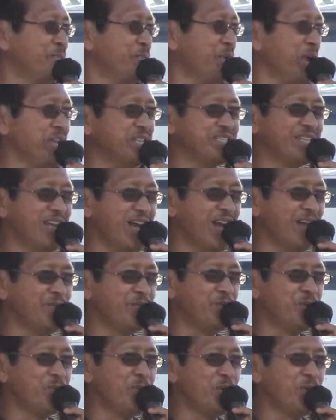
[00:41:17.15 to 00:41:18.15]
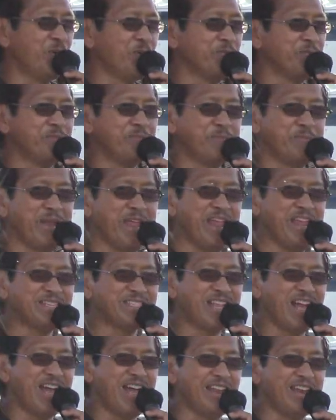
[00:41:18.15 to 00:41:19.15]
Praise God from home.
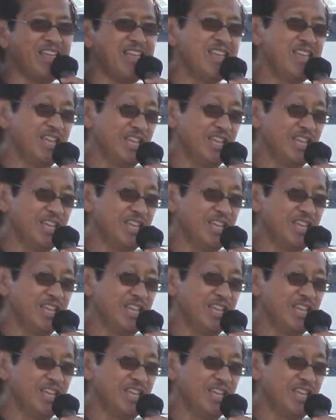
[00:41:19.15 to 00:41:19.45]
Praise God.